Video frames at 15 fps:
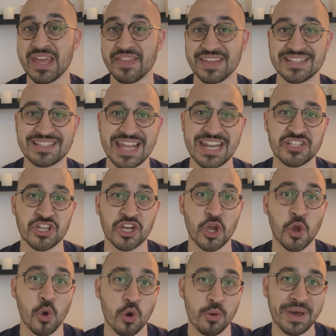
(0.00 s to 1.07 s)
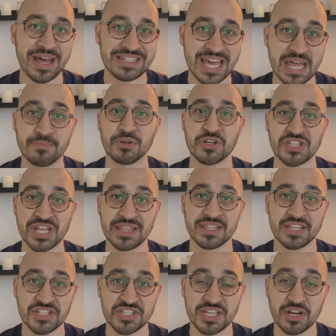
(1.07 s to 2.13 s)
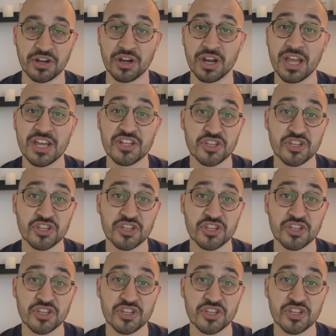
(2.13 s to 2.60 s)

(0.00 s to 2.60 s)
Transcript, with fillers: They said it's going to go to about 10% this year.